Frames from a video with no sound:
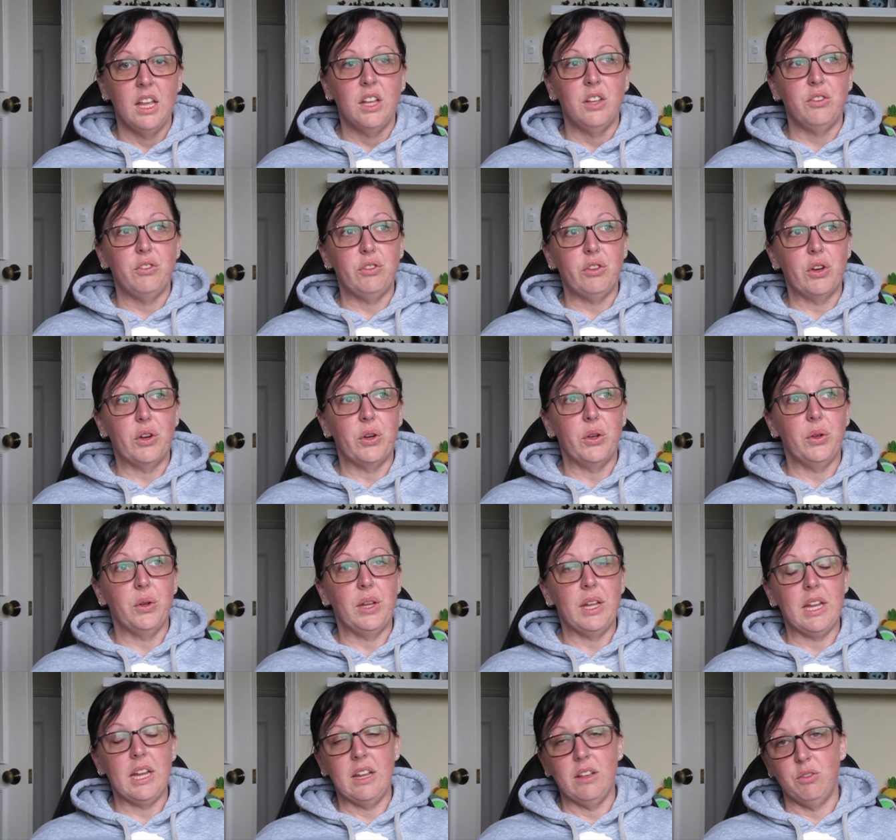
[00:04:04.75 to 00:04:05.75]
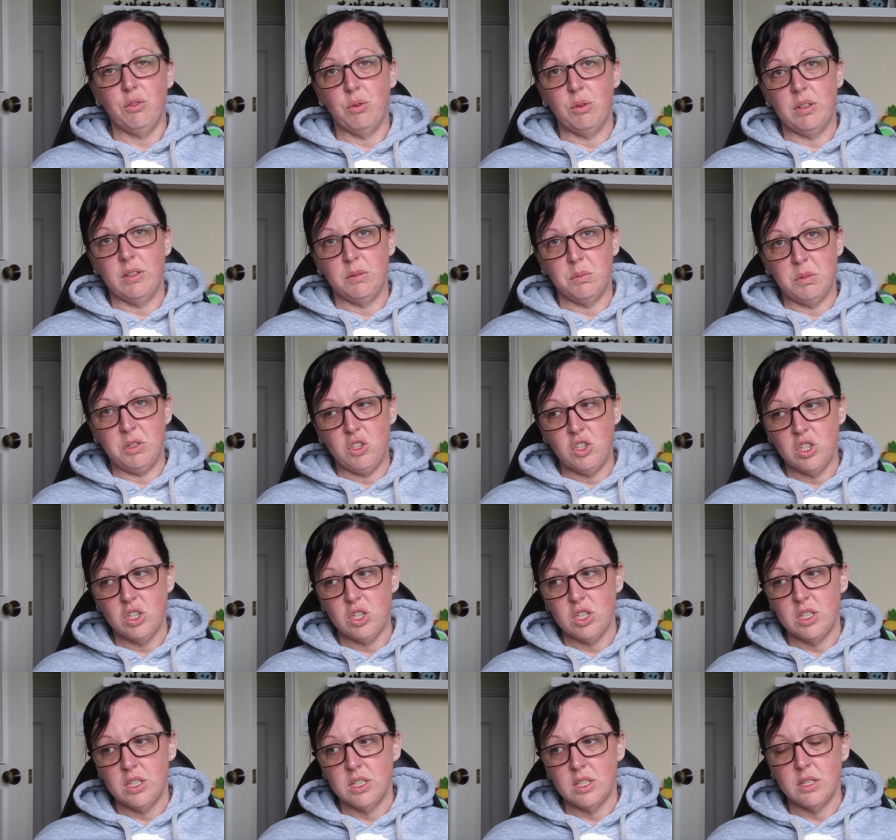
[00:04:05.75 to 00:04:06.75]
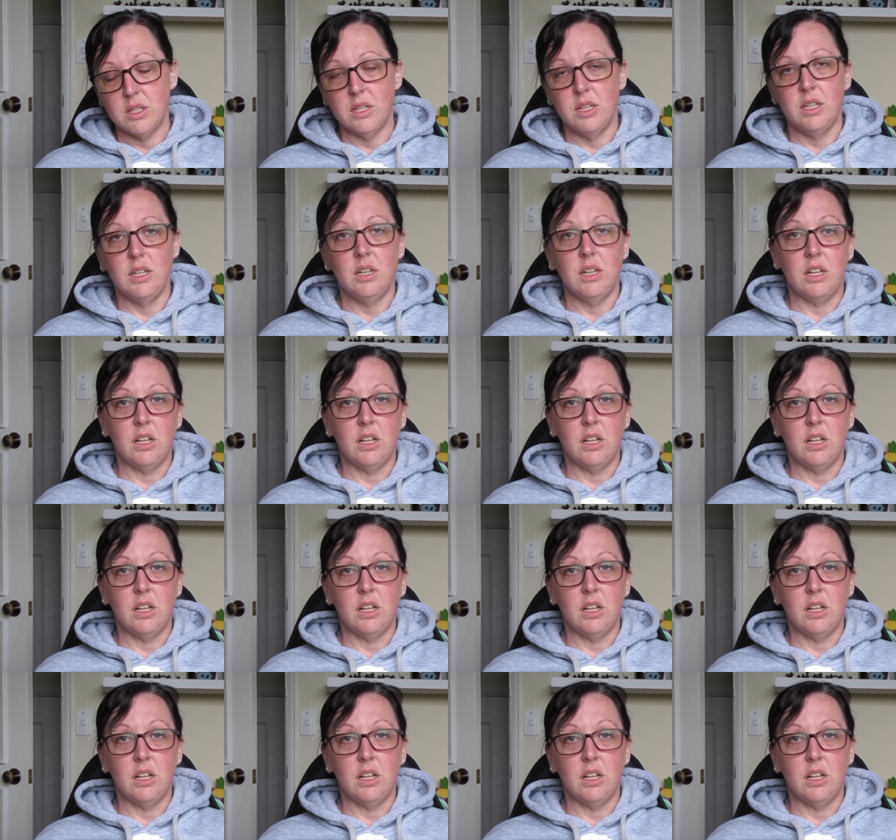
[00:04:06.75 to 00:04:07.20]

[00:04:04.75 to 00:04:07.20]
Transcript: So he gets all his magicians in,